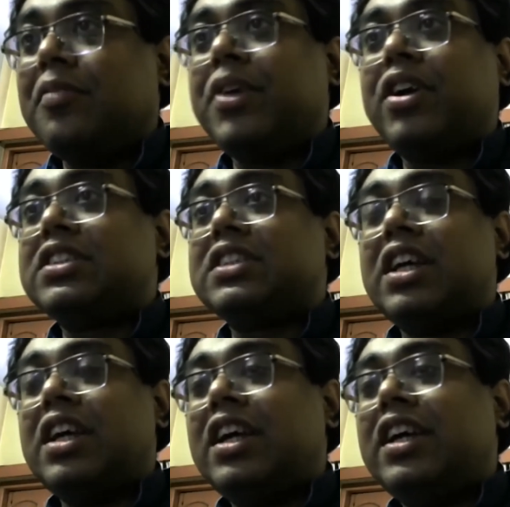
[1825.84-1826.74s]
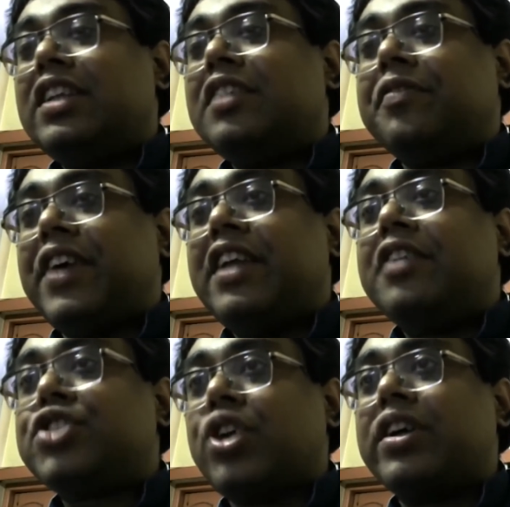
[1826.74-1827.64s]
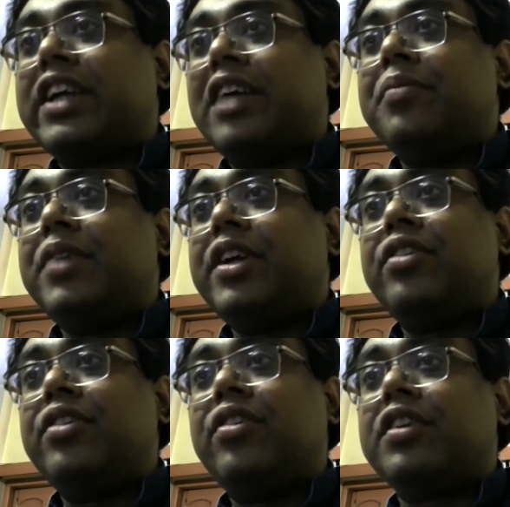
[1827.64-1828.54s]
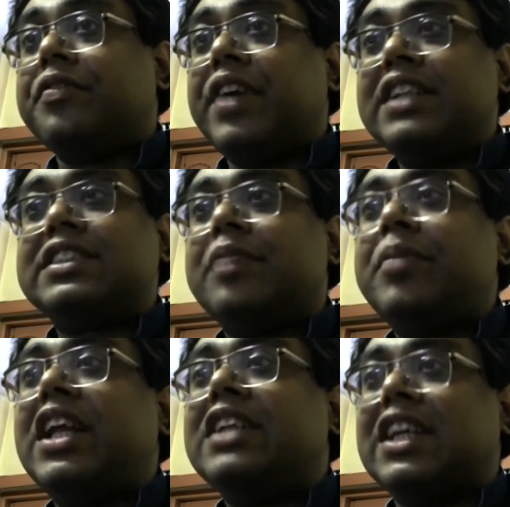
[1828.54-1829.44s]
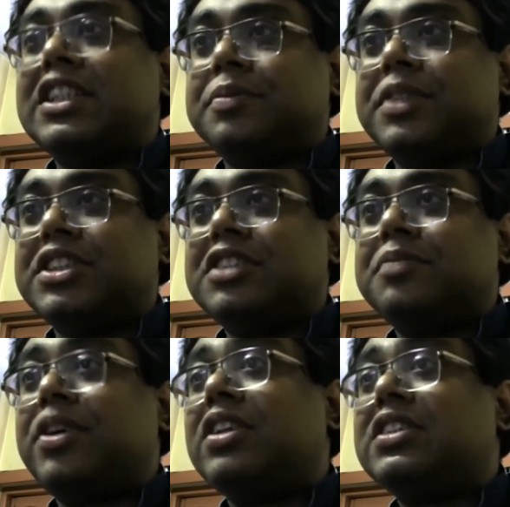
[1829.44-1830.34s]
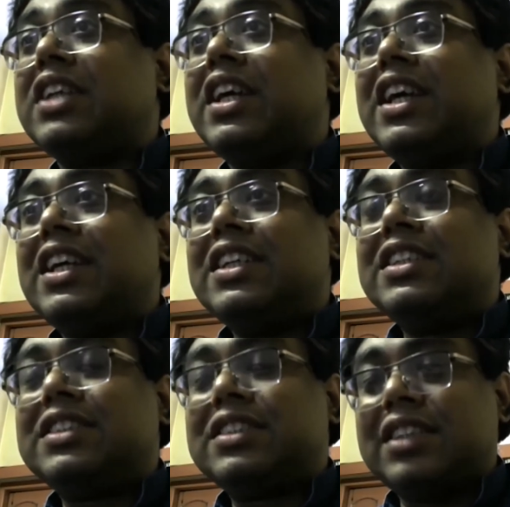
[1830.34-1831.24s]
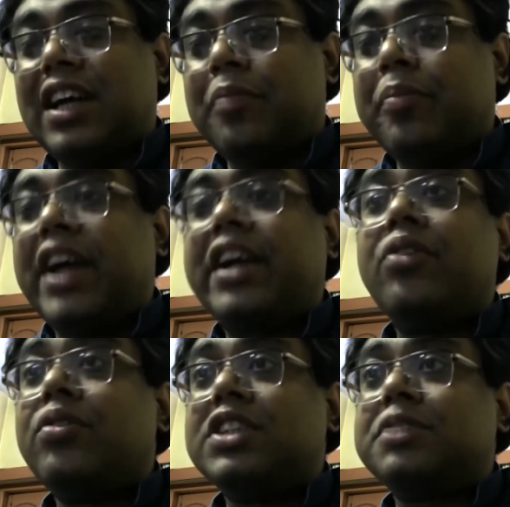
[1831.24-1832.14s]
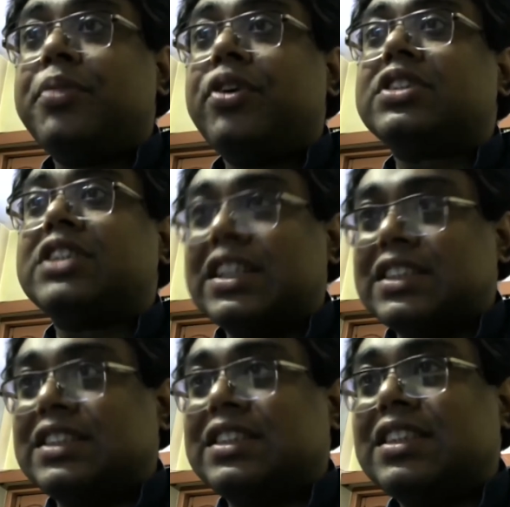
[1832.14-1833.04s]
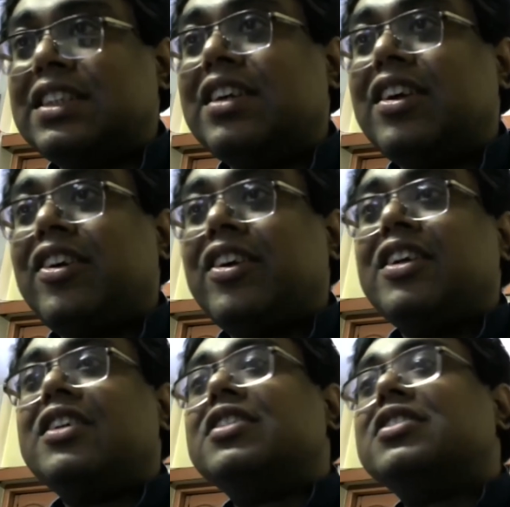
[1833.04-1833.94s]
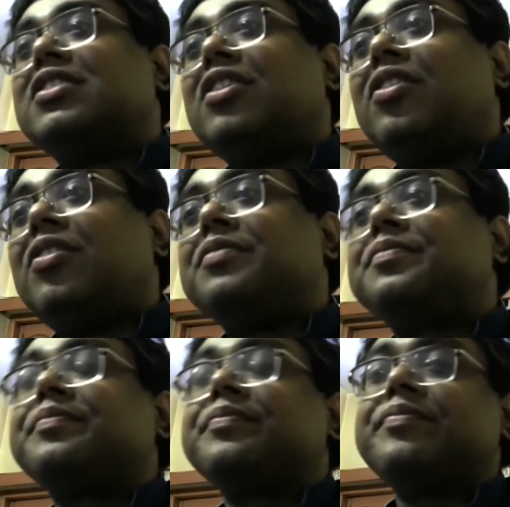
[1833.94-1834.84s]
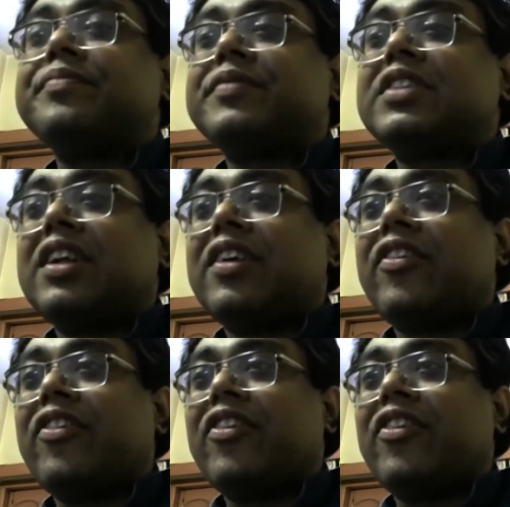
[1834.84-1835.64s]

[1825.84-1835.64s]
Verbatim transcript: because in very short time he wrote very similar science fiction because his uh, background was pure science. So, so, there is a huge debate.